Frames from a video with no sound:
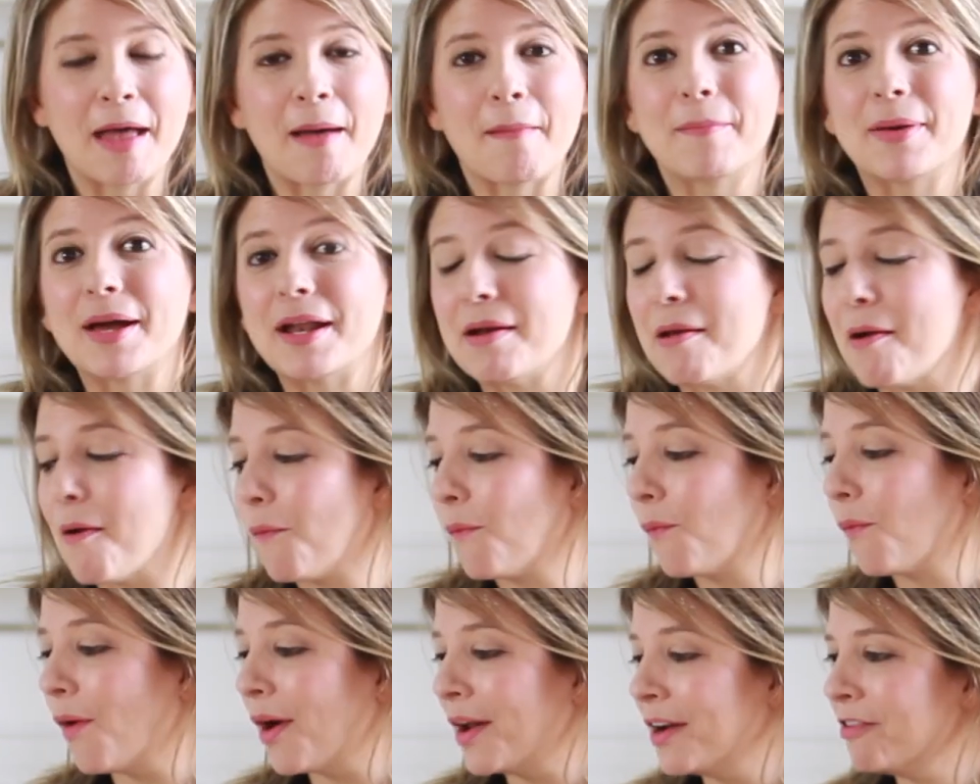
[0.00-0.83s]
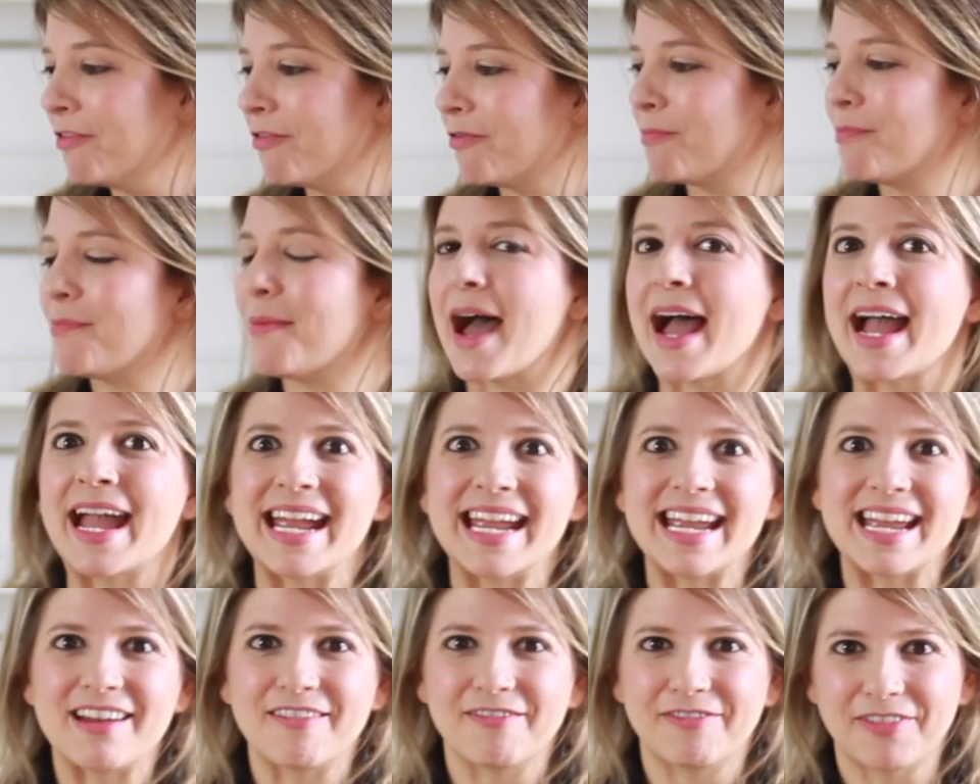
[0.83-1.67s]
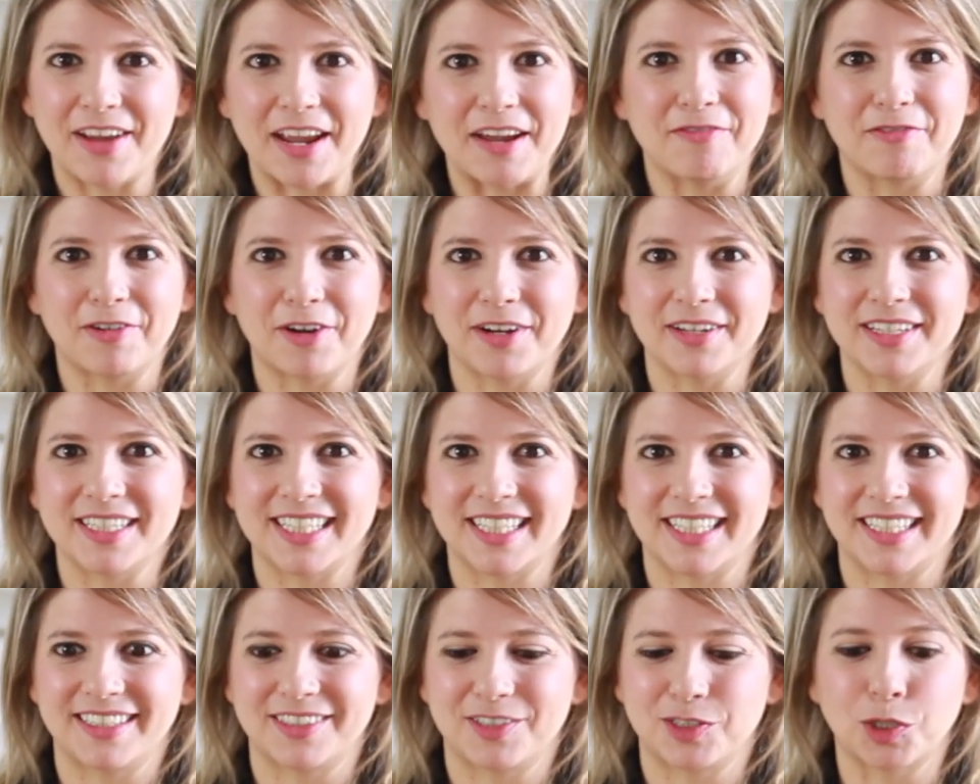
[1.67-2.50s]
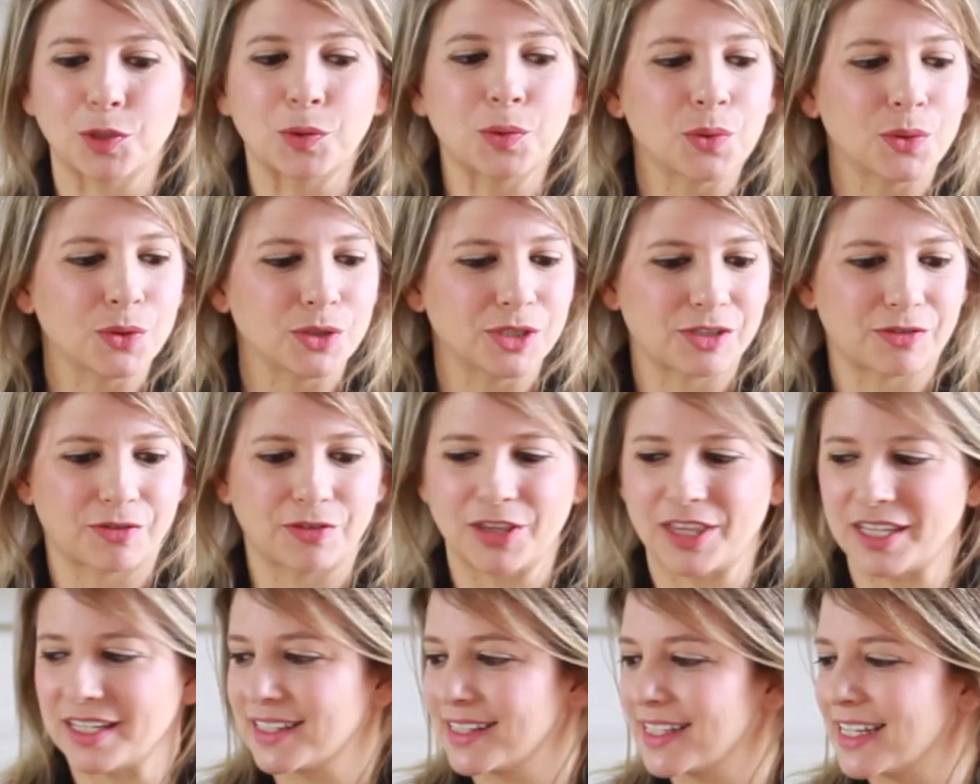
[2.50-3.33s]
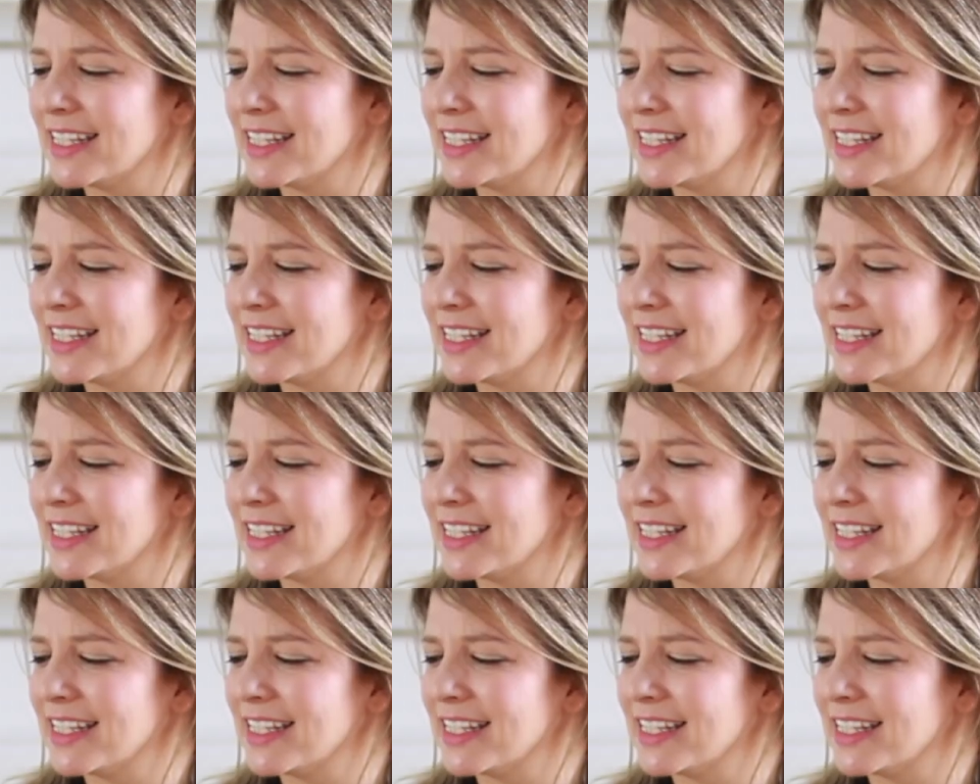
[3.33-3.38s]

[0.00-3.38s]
but one of my favorite tools for this,